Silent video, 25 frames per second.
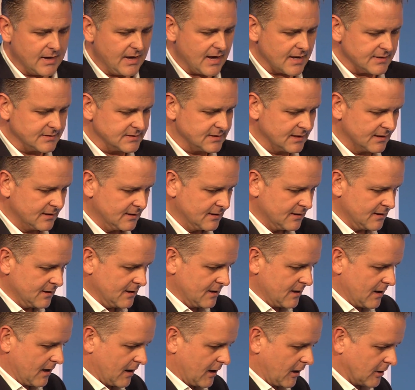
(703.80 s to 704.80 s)
And
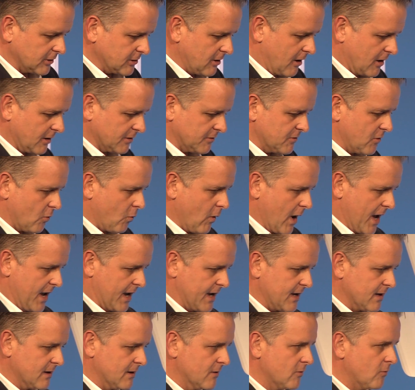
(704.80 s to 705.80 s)
along the
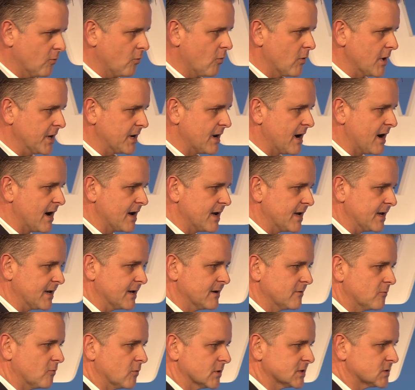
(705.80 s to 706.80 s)
way, when
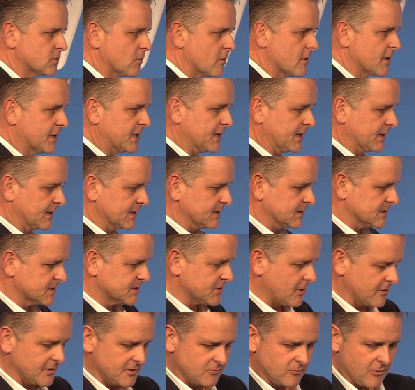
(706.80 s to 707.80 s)
I was working and
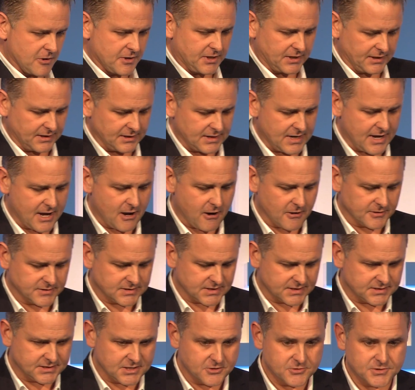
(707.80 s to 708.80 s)
started working in AR
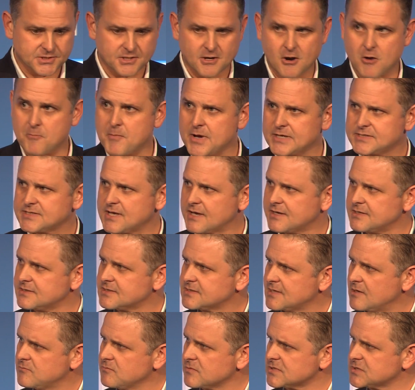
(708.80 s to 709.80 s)
6 years ago, my
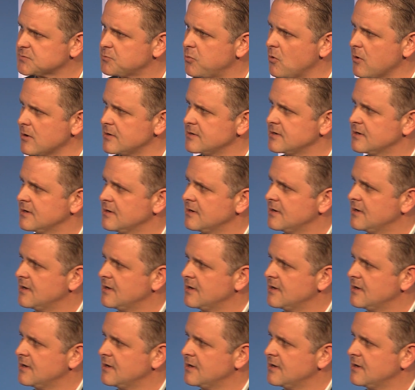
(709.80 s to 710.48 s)
second son was born.